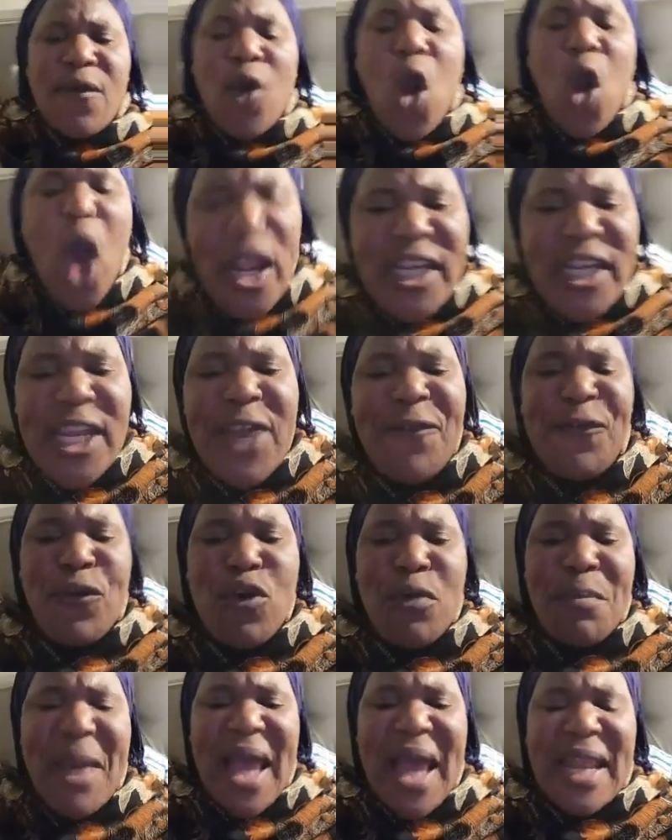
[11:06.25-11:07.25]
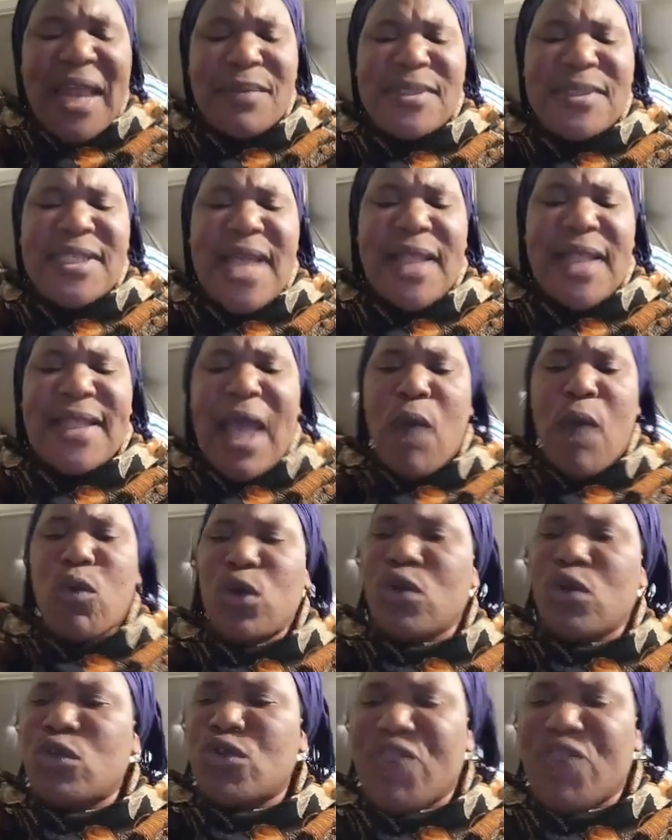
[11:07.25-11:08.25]
Only few malams that I
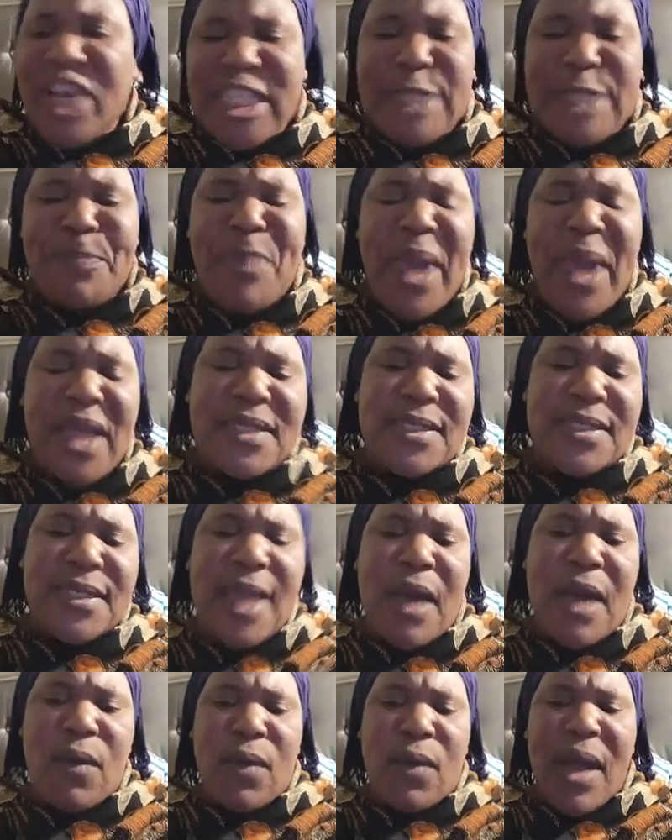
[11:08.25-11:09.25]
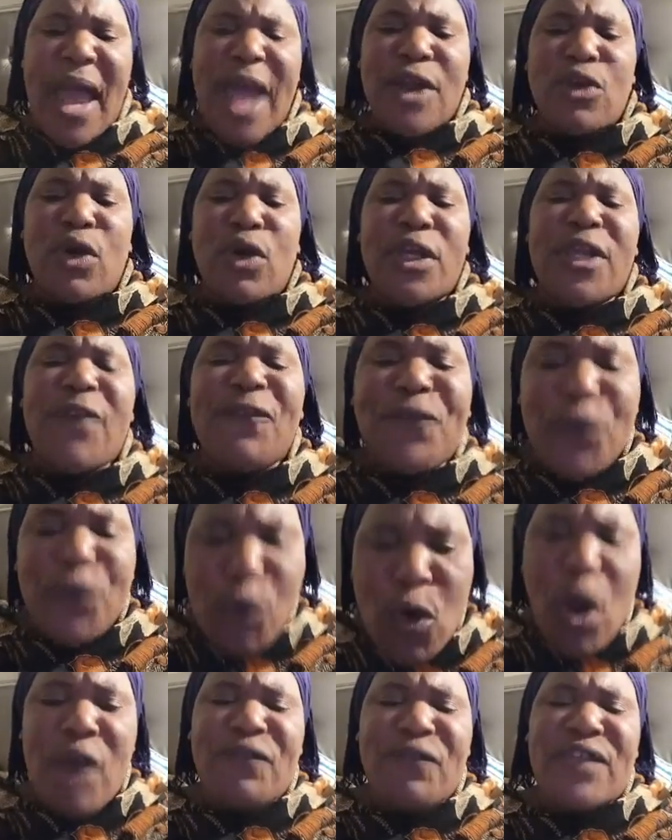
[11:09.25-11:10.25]
will respect now. I know the
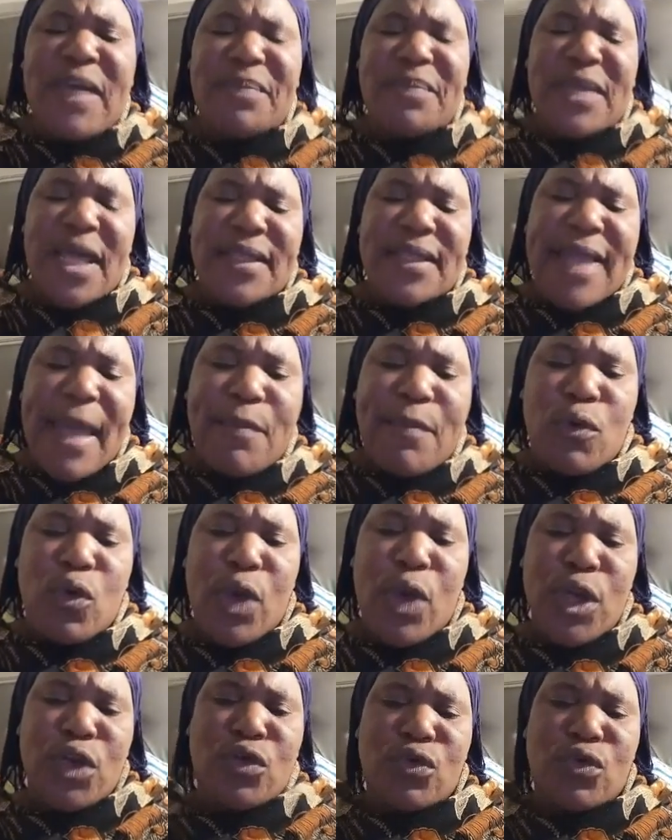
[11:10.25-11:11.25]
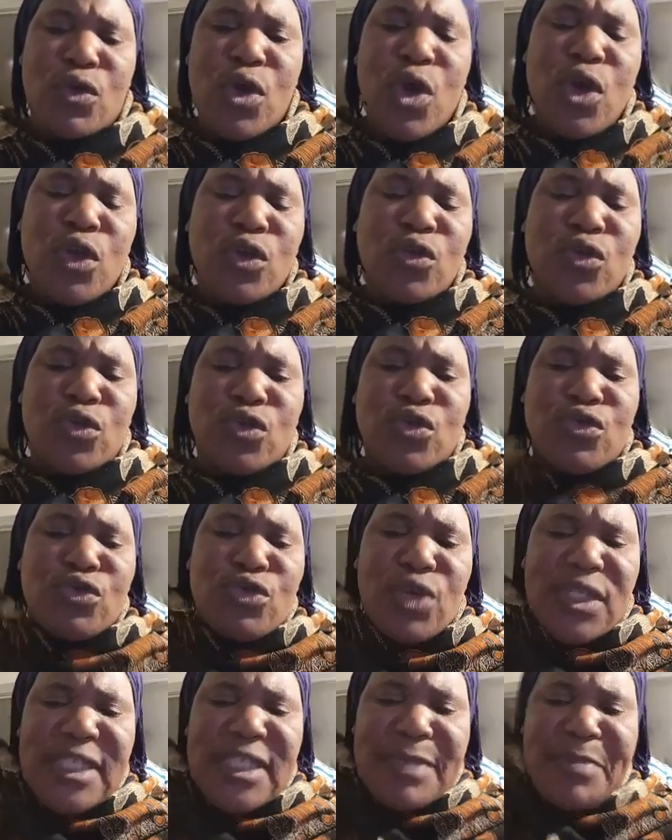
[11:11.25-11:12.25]
few of them that I am going to
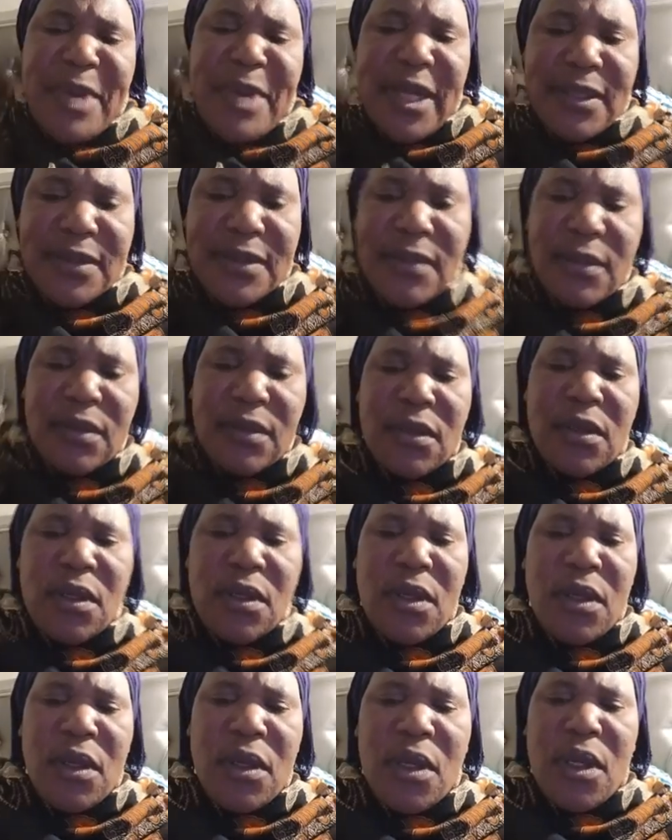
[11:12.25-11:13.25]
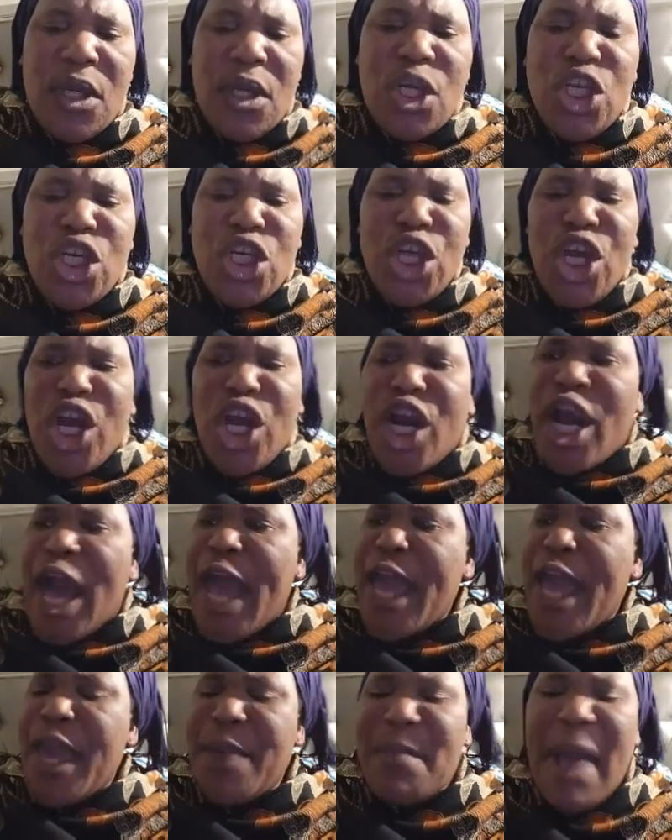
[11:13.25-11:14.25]
respect.
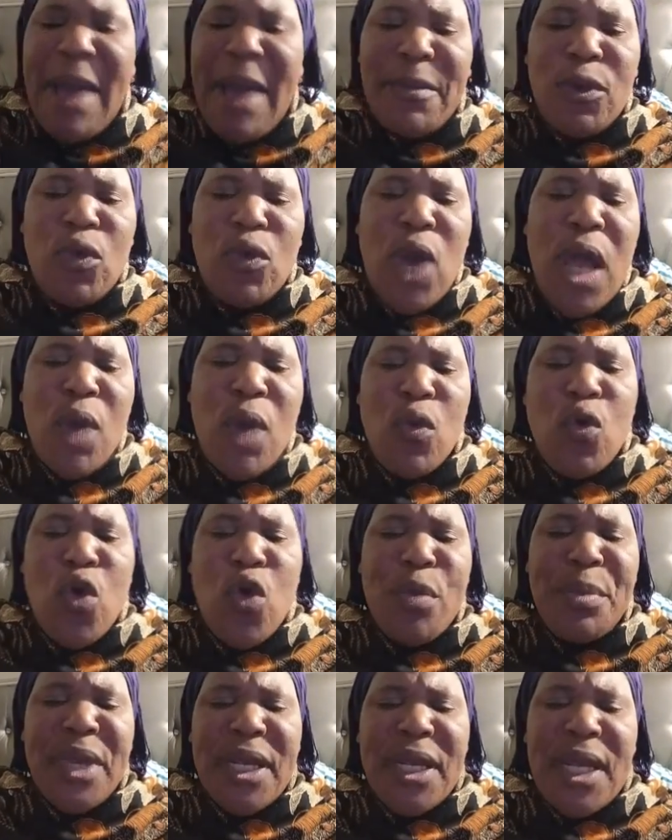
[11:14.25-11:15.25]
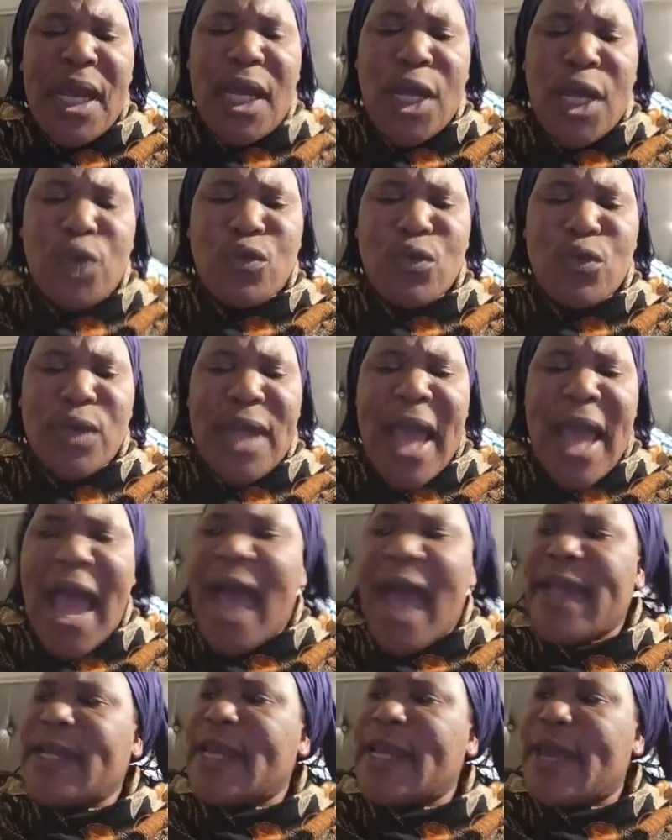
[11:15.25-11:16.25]
Kai Imam Gumi na Kaduna,
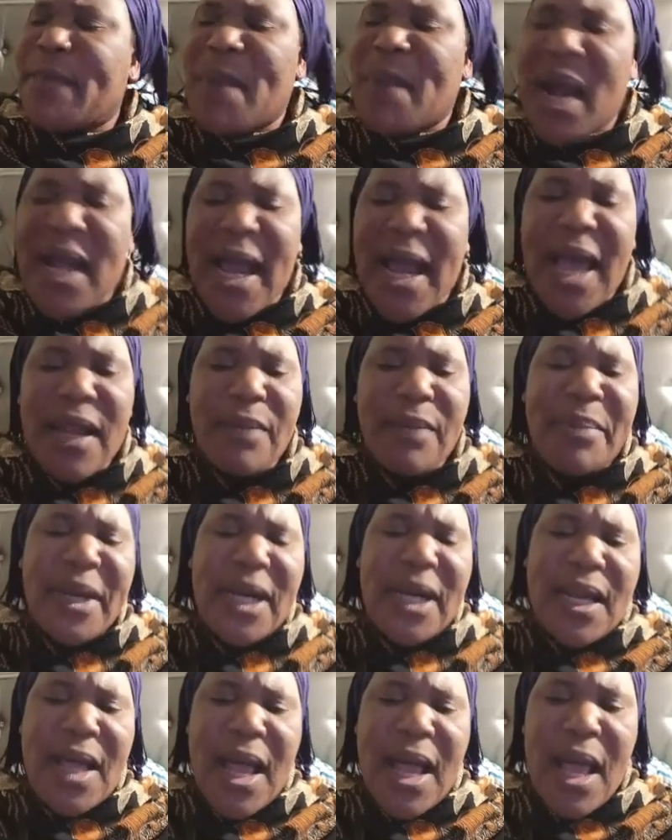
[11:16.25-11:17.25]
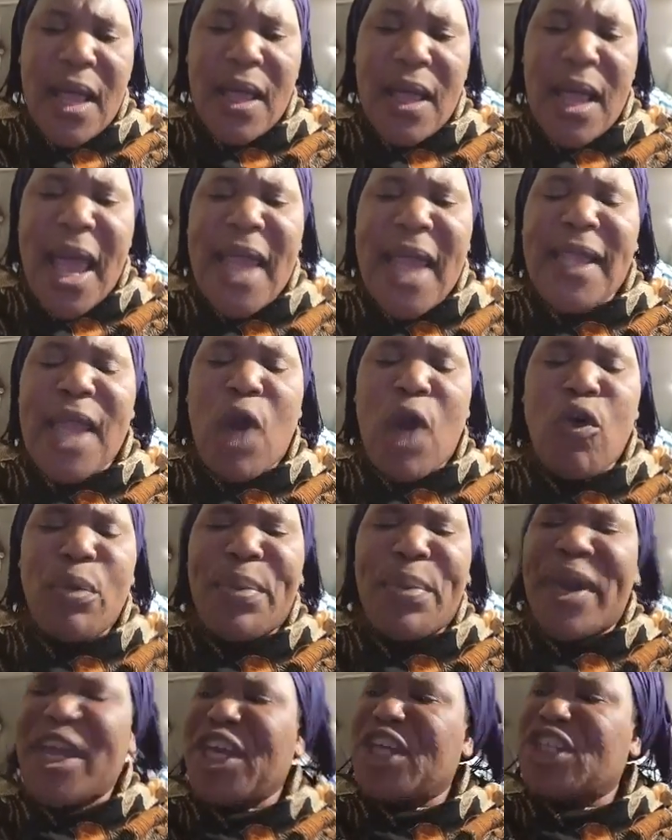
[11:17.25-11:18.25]
Allah maka albarka, Allah
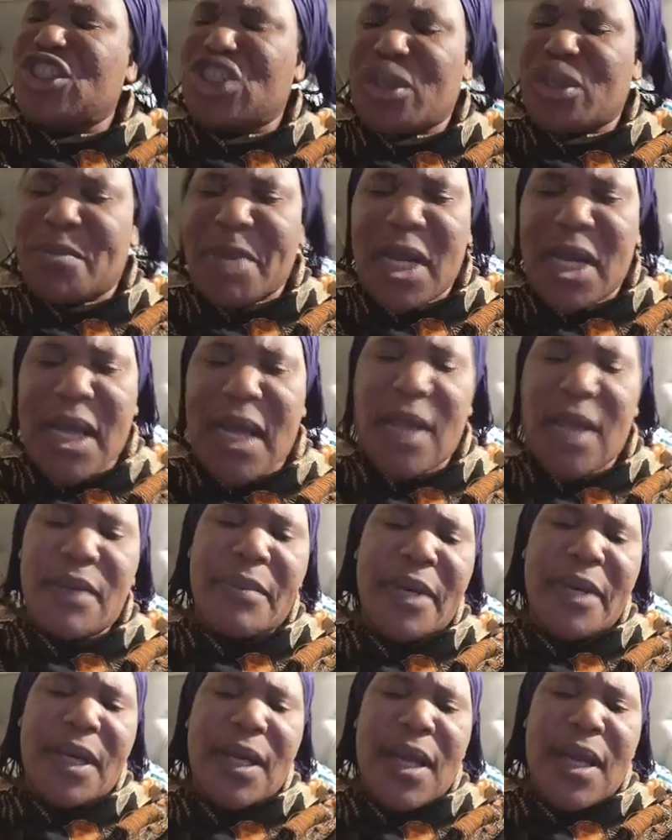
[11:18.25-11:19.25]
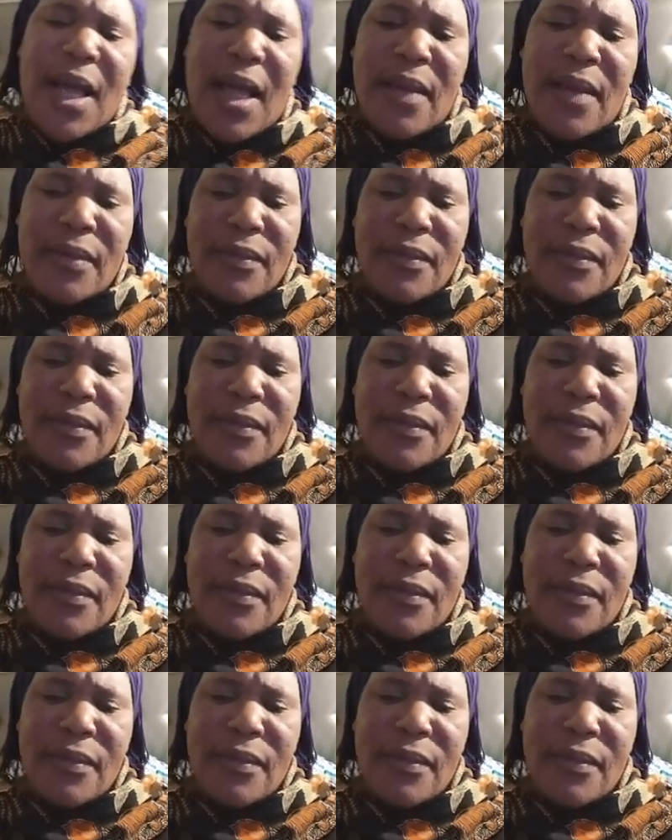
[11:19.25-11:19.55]
Ubangiji ya maka albarka.